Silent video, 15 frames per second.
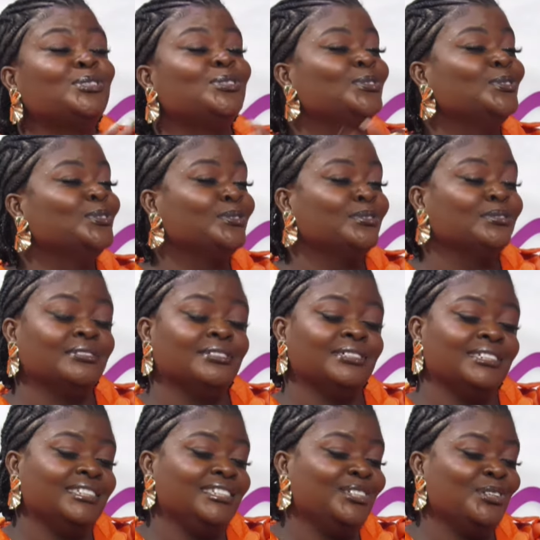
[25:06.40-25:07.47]
to,
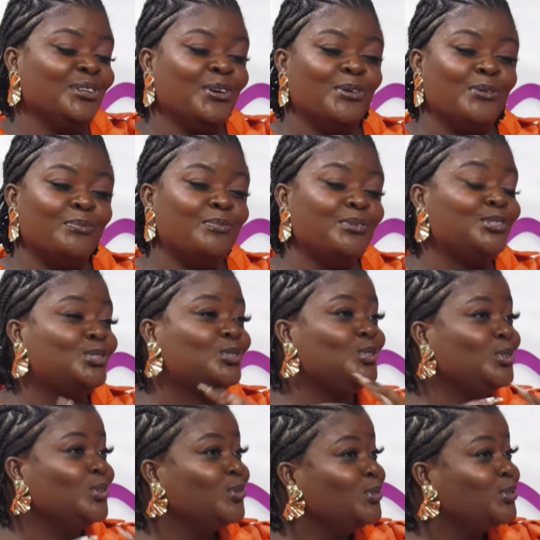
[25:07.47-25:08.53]
you know, be
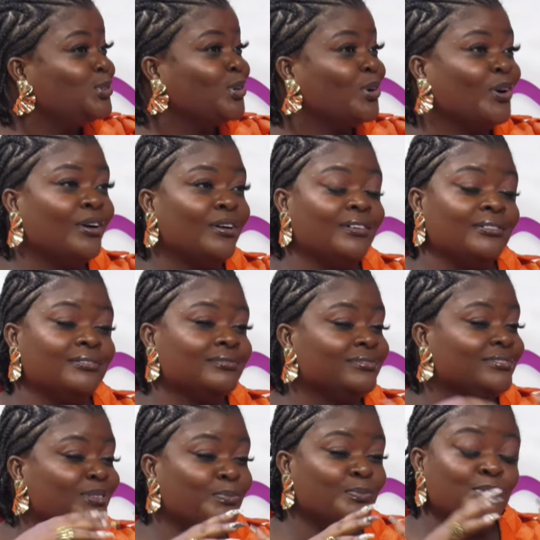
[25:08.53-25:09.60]
sued or mm-hmm.